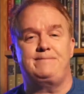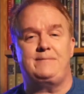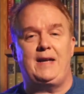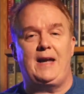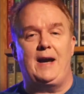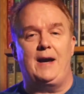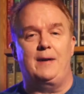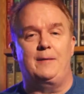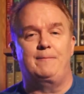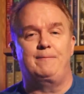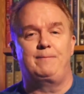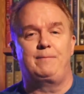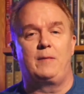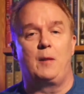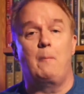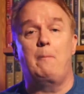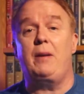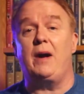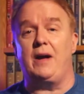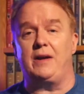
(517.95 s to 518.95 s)
Yeah,
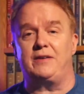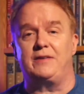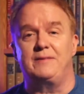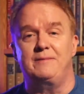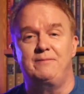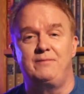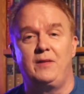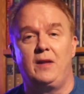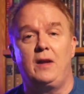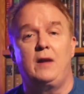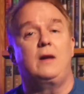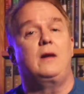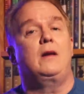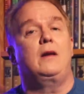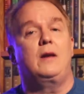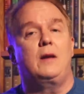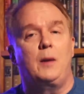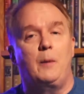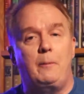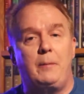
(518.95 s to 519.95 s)
but...
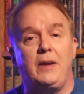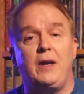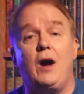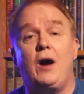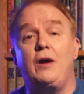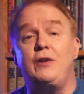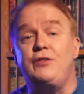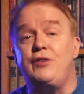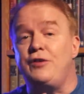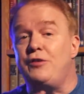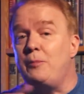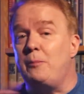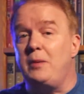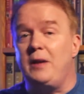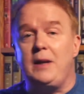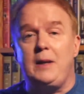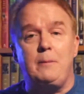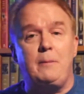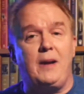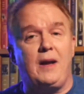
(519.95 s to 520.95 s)
beyond just
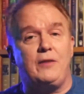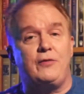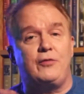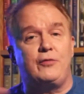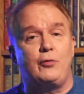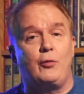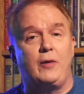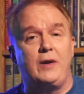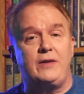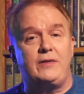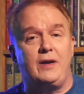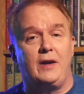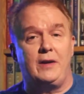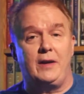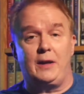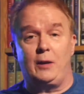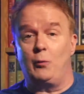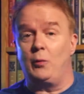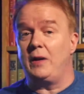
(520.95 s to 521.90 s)
plain bad storytelling,